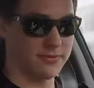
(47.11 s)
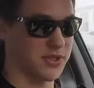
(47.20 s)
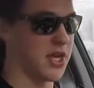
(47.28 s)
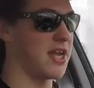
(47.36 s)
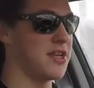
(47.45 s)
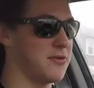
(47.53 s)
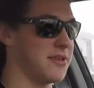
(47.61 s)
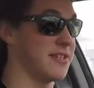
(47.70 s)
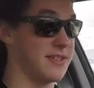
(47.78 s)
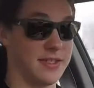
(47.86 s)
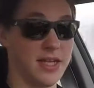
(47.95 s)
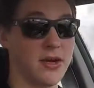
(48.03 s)

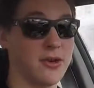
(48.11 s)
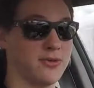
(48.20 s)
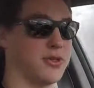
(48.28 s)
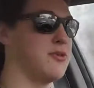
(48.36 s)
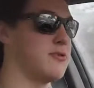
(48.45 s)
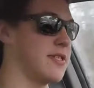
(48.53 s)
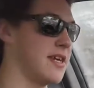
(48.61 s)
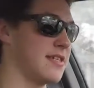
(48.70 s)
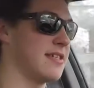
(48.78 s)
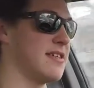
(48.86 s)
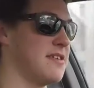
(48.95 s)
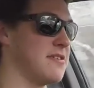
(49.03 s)
genuine 0 to
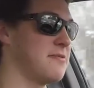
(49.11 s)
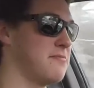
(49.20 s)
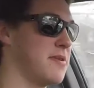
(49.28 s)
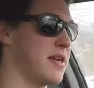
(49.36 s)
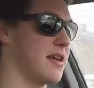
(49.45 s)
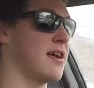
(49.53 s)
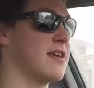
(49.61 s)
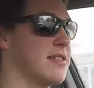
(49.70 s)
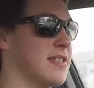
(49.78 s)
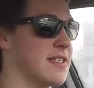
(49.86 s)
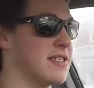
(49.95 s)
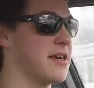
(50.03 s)
60 because
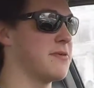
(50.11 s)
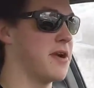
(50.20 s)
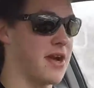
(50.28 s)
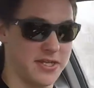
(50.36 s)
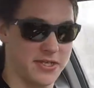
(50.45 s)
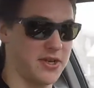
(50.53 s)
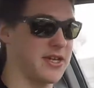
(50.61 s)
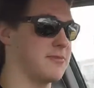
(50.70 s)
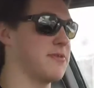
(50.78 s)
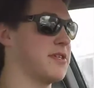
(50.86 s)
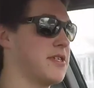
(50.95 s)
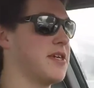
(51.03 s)
it's a WRX
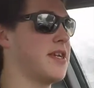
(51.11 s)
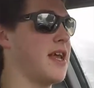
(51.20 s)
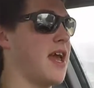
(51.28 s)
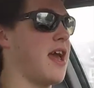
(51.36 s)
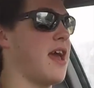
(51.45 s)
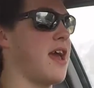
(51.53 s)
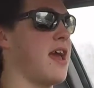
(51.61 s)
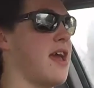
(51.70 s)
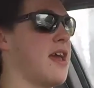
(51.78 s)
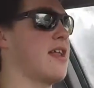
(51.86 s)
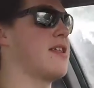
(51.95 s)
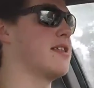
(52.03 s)
transmission,
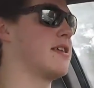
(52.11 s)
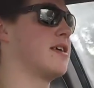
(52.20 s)
and